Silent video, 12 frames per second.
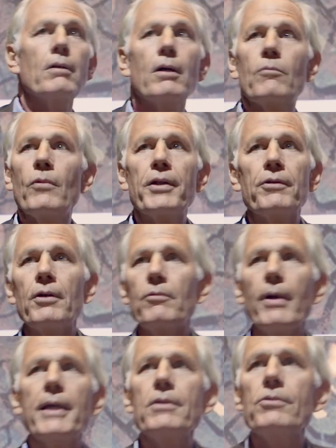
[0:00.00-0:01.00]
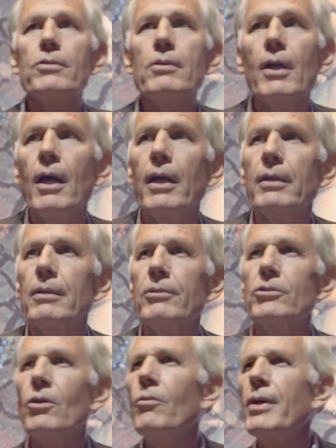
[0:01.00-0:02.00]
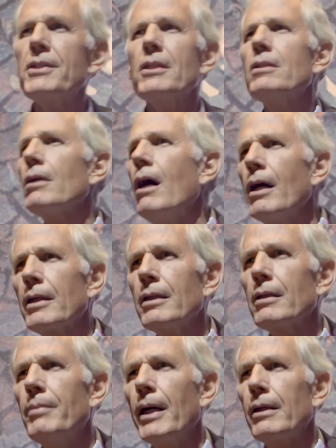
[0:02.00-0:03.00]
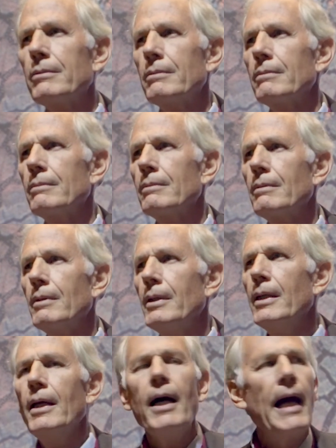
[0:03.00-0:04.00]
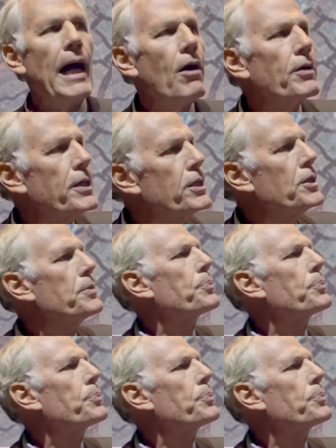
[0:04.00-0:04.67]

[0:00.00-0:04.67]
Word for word: on whether it rains or not. So what's he talking about? How could he